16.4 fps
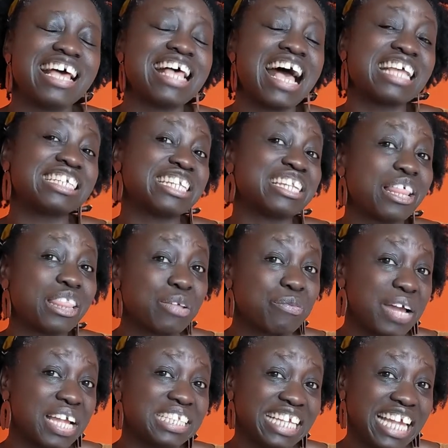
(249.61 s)
That's another
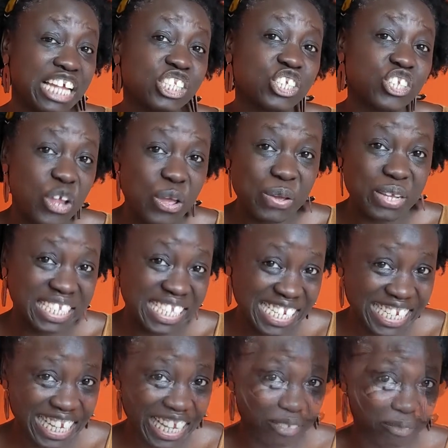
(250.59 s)
way to get to know a
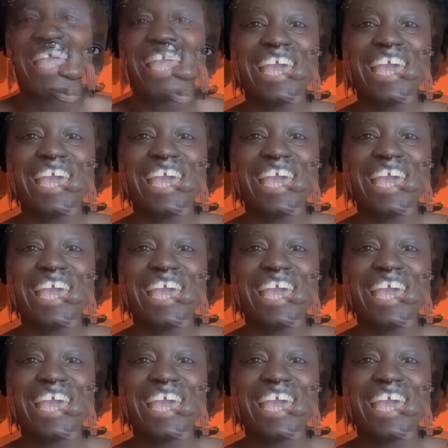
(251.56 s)
city.